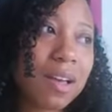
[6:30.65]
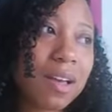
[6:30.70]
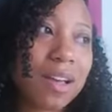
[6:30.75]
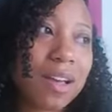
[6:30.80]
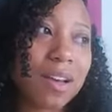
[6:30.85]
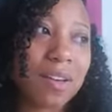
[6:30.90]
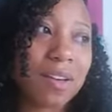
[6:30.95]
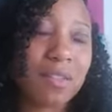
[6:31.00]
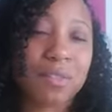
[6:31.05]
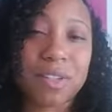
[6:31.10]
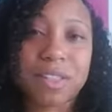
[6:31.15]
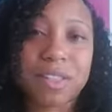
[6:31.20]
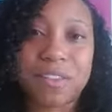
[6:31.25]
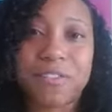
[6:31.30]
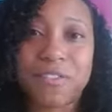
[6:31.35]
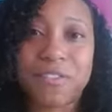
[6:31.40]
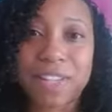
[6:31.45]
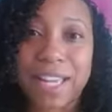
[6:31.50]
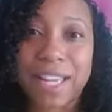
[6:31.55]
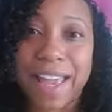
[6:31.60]
I don't
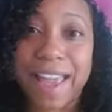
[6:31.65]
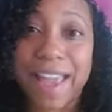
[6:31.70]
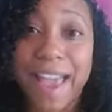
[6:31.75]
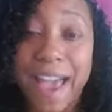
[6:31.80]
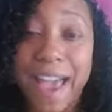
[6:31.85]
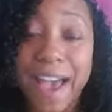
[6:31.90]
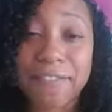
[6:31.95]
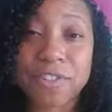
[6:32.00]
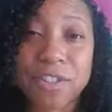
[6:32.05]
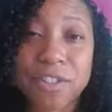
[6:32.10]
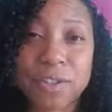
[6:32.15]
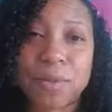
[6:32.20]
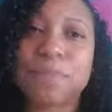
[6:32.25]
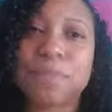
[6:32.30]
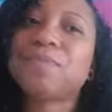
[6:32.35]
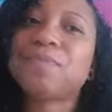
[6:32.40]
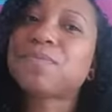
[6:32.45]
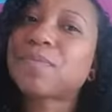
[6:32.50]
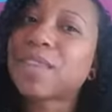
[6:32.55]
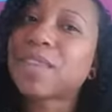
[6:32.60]
really feel like I have
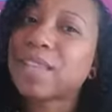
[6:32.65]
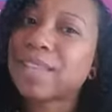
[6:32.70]
to.